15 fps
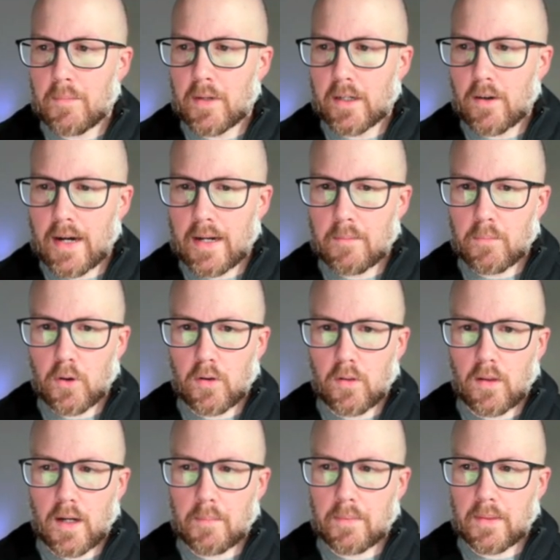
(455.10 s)
gonna go ahead and pull
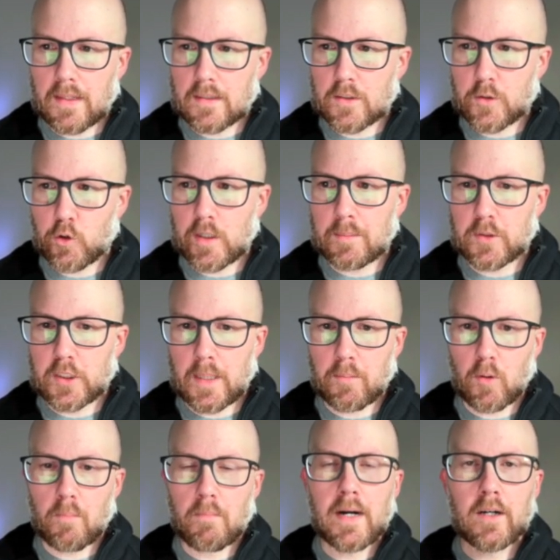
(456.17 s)
up this
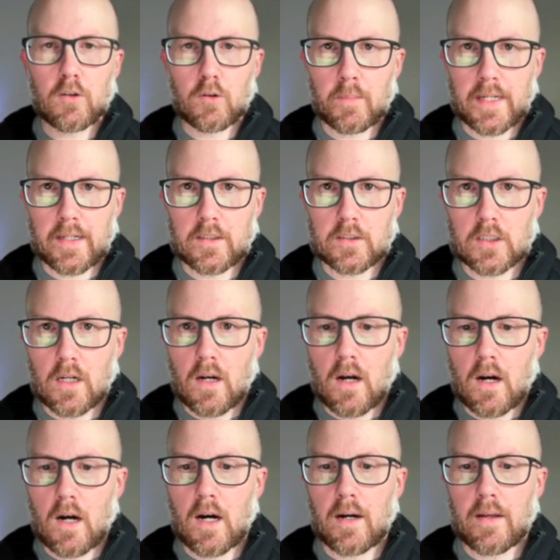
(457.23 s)
Dreamshaper model page,
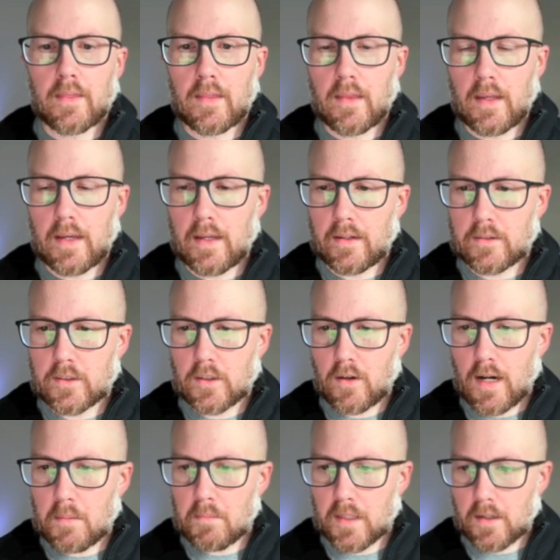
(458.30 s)
uh, and so
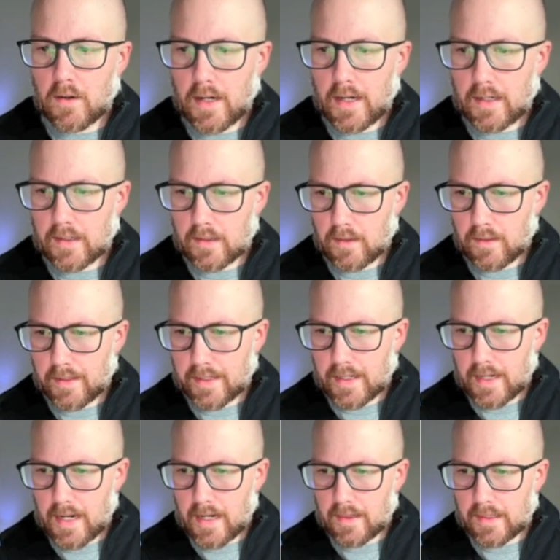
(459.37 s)
I'm gonna go ahead and click
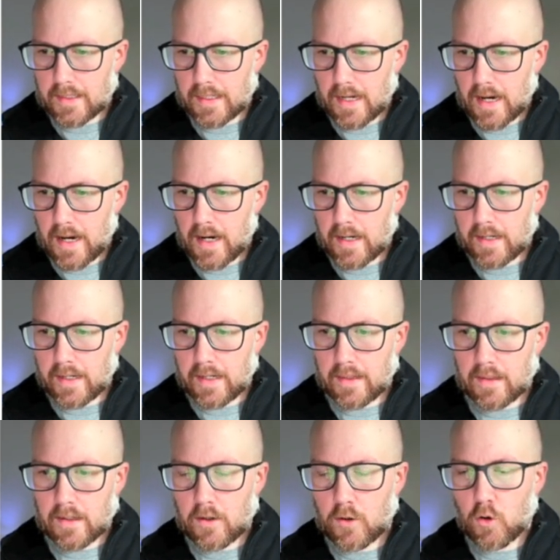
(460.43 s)
on the eye in
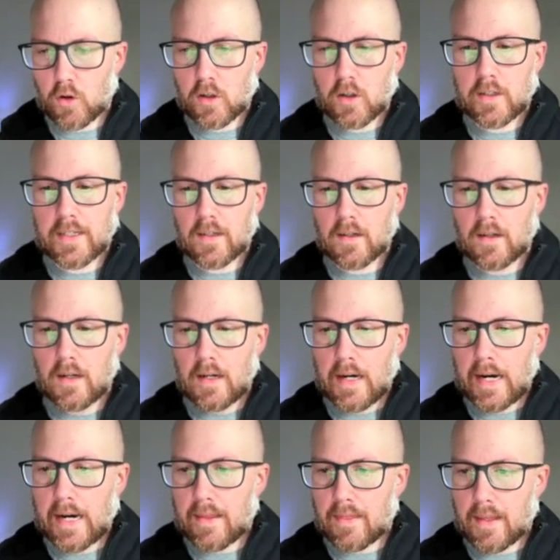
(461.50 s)
the corner here.
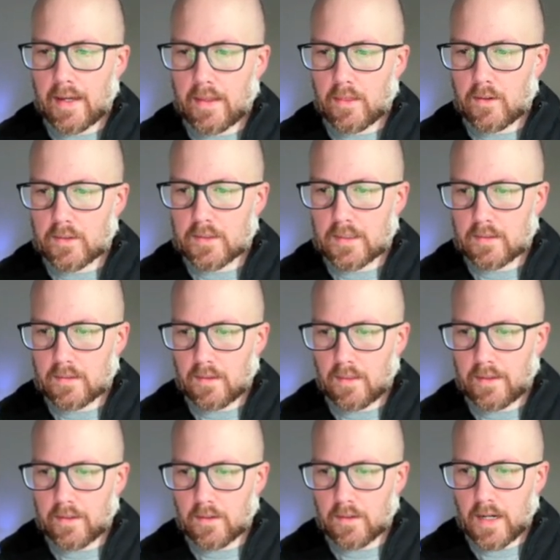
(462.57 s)
And then there's this
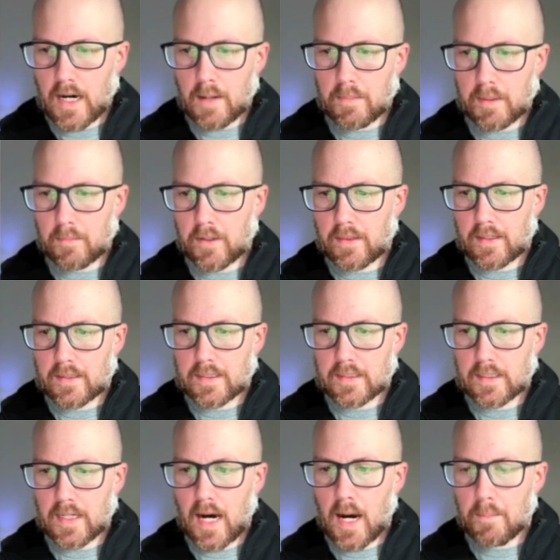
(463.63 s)
little copy button that says
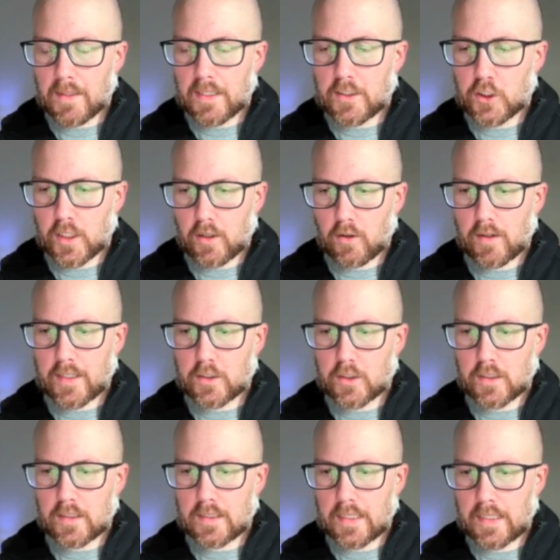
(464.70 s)
copy
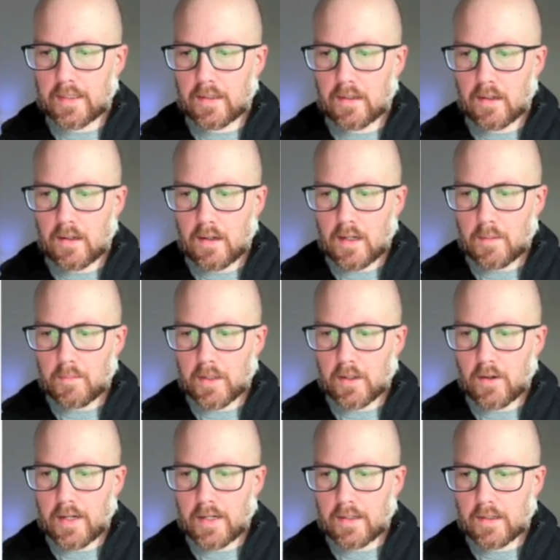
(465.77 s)
generation data. I'm gonna go
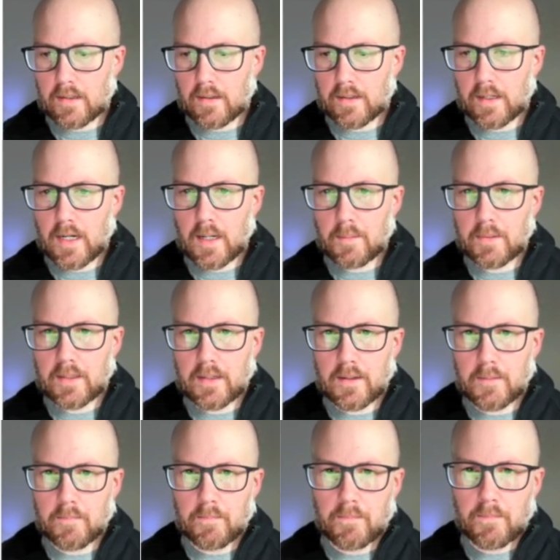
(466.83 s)
ahead and click copy there.